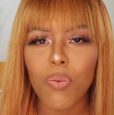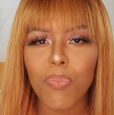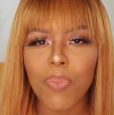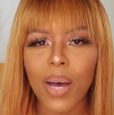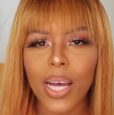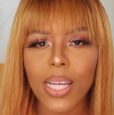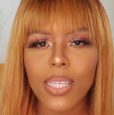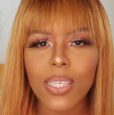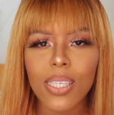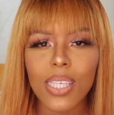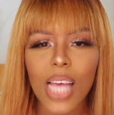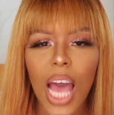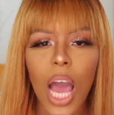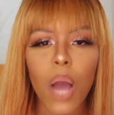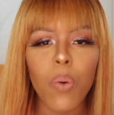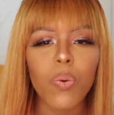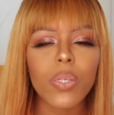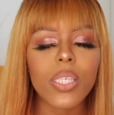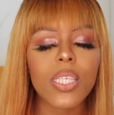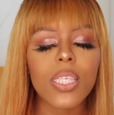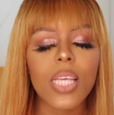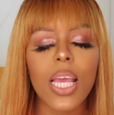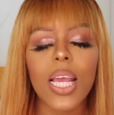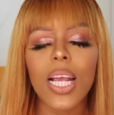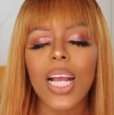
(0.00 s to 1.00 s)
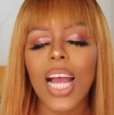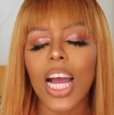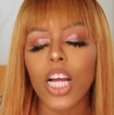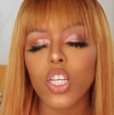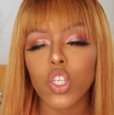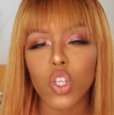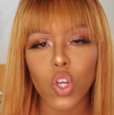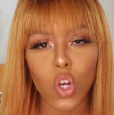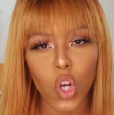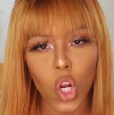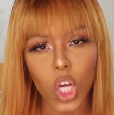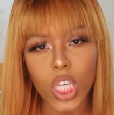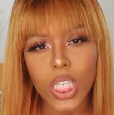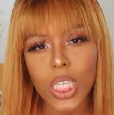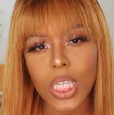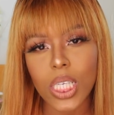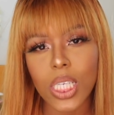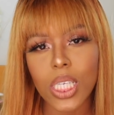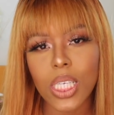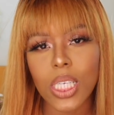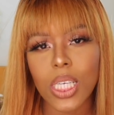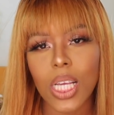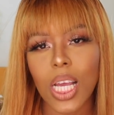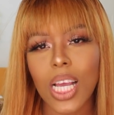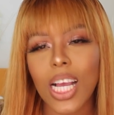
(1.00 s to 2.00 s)
months, I would say cut your
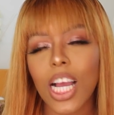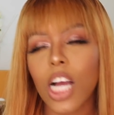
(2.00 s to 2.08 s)
losses.